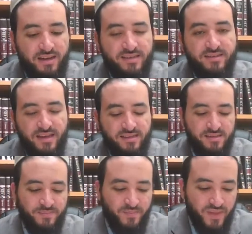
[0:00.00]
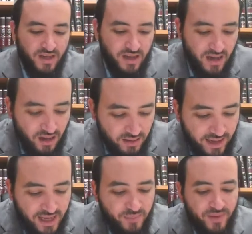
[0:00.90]
He says,
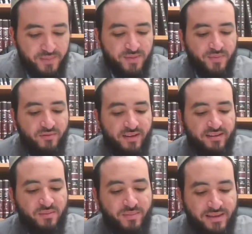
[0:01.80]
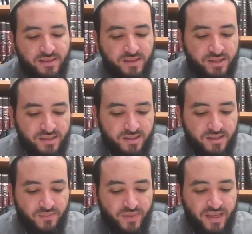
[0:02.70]
unlike previous prophetic
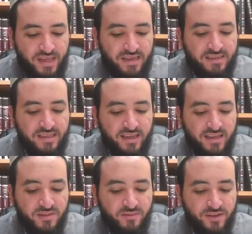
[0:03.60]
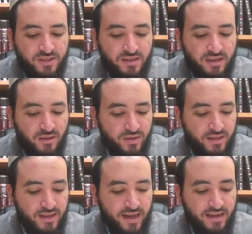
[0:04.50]
messages, Ezekiel's vision
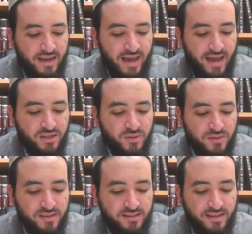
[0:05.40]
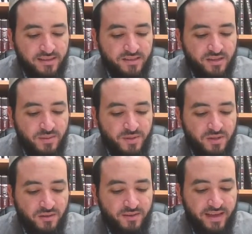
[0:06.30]
included an actual detailed
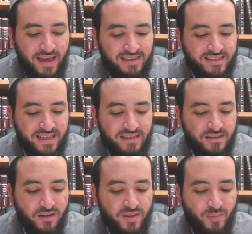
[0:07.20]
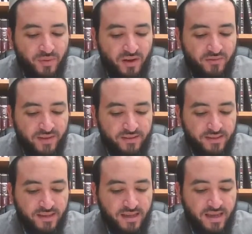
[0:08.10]
description of the ascent of the prophet
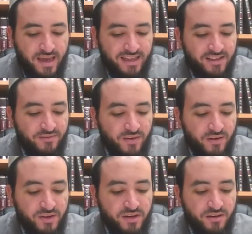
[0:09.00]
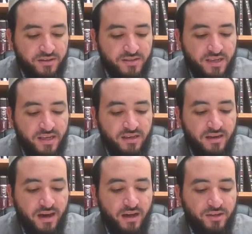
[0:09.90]
and the barriers he
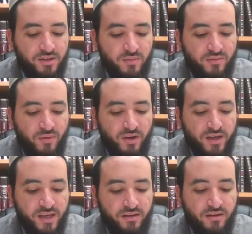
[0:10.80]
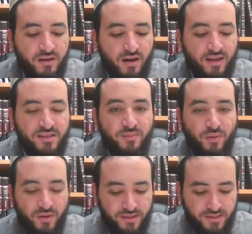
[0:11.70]
encountered before hearing God's
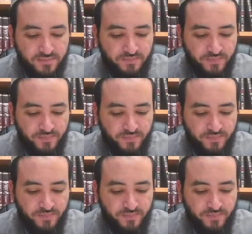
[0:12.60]
voice.